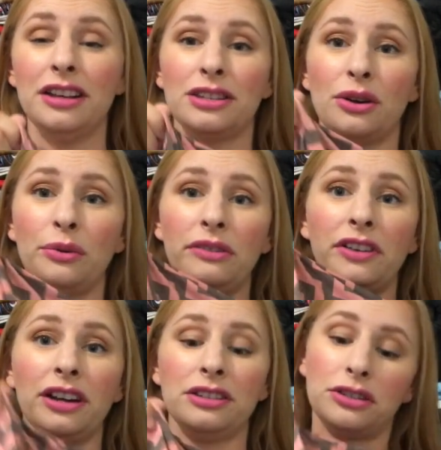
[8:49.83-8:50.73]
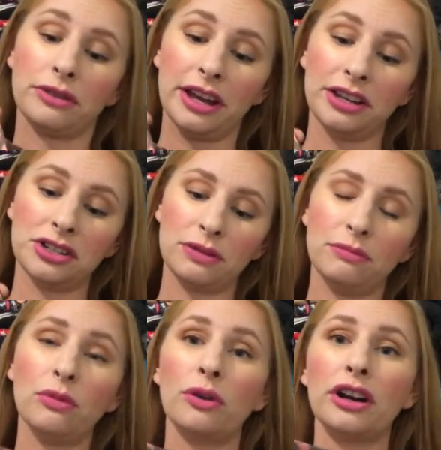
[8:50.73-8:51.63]
So we've got stretch,
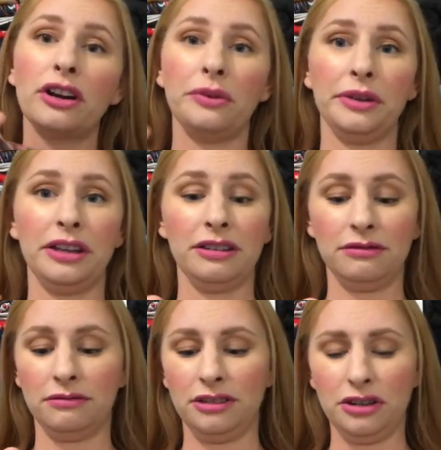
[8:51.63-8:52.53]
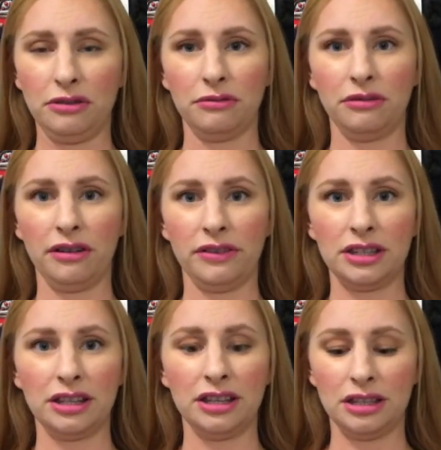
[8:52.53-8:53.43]
more going, you know,
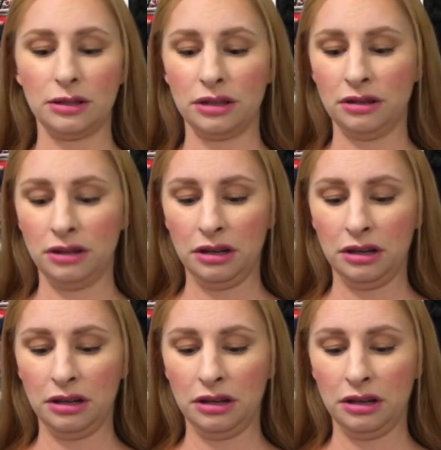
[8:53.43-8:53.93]
obviously this